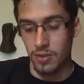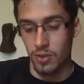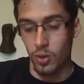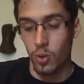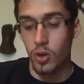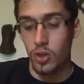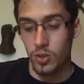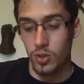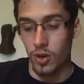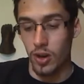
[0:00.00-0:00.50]

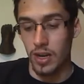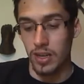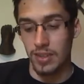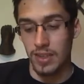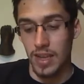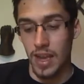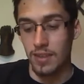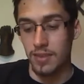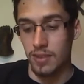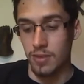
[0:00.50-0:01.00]
torturer and
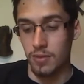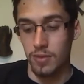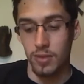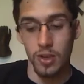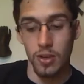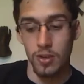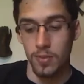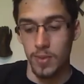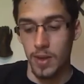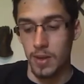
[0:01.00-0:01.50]
assassin.
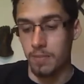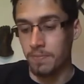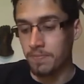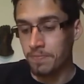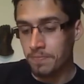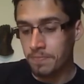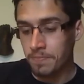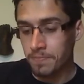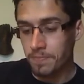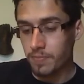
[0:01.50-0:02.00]

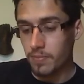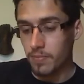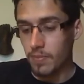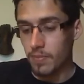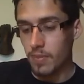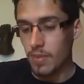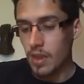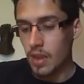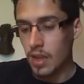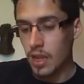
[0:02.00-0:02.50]

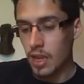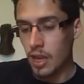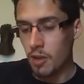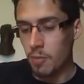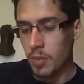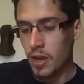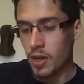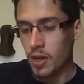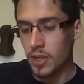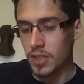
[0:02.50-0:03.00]
He
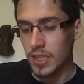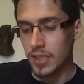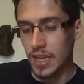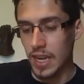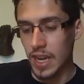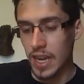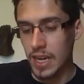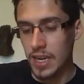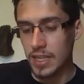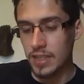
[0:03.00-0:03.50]
appears as a
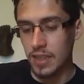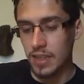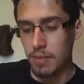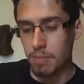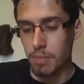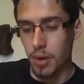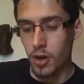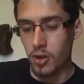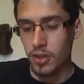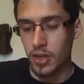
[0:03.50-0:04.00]
hideously
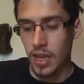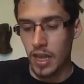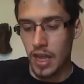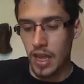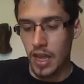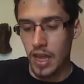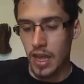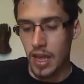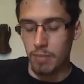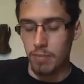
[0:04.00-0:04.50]
burnt
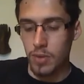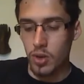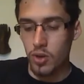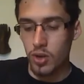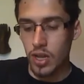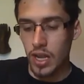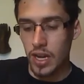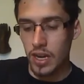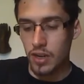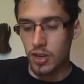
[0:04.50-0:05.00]
and
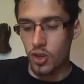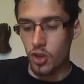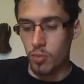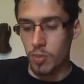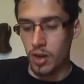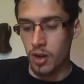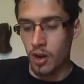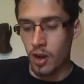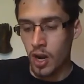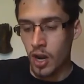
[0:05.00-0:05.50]
mutilated
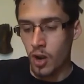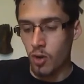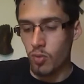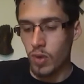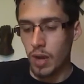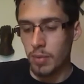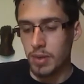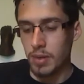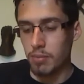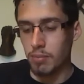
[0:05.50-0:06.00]
human,
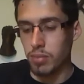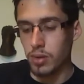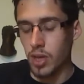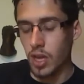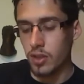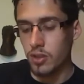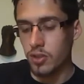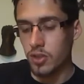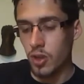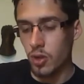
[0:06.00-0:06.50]
wrapped in
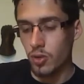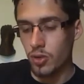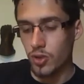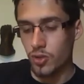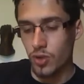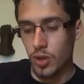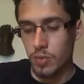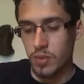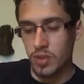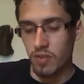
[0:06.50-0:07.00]
blood-soaked
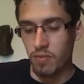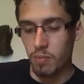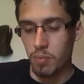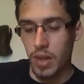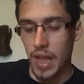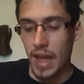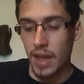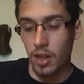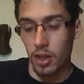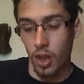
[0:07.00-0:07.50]
strips of
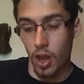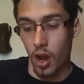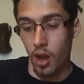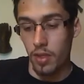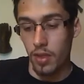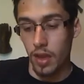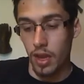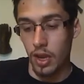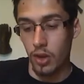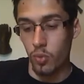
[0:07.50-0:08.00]
black
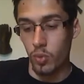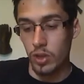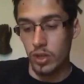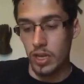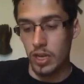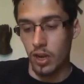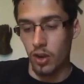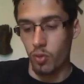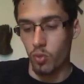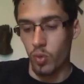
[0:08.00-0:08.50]
cloth and
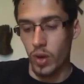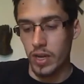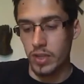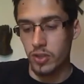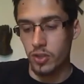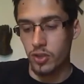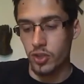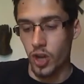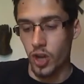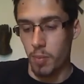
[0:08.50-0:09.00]
wielding a
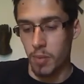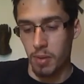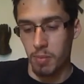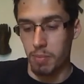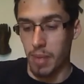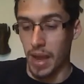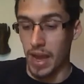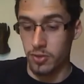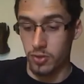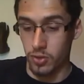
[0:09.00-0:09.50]
razor-sharp
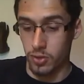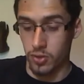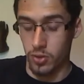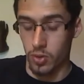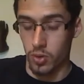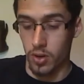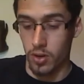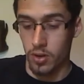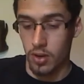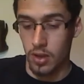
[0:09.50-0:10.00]
bastard
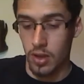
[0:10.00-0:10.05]
sword.